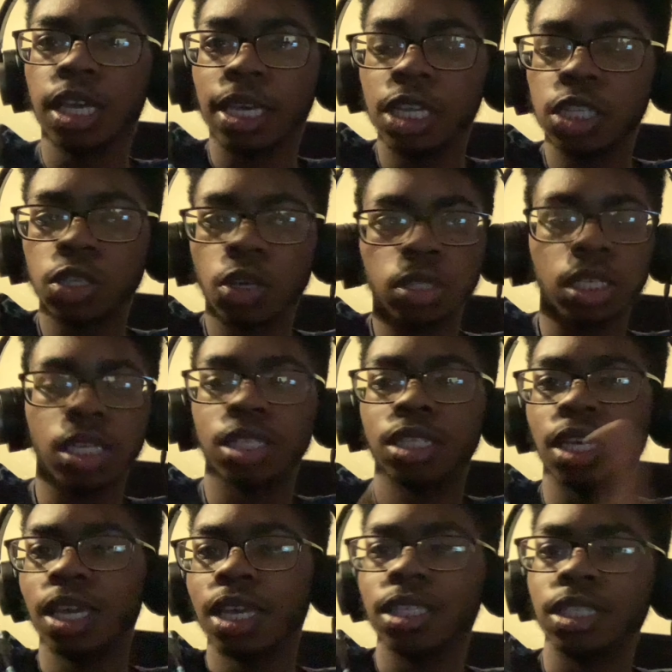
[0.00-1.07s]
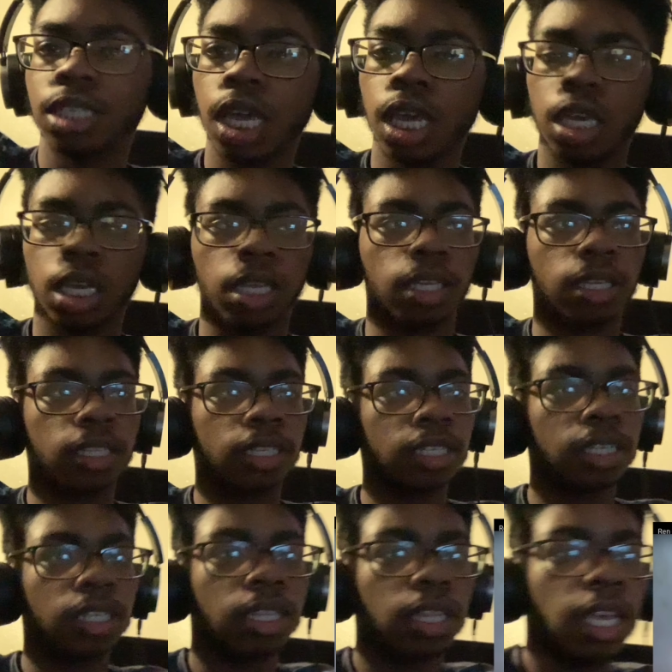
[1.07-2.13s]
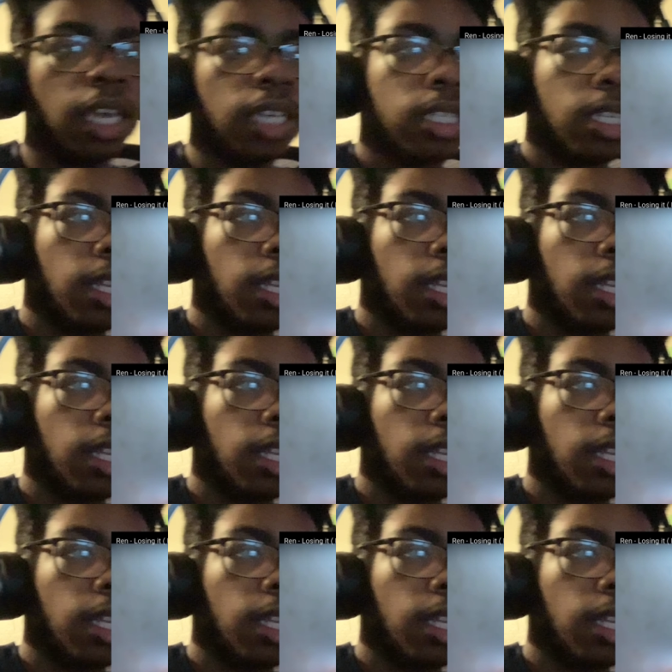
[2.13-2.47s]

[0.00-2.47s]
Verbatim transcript: he turns it into his saying. It's,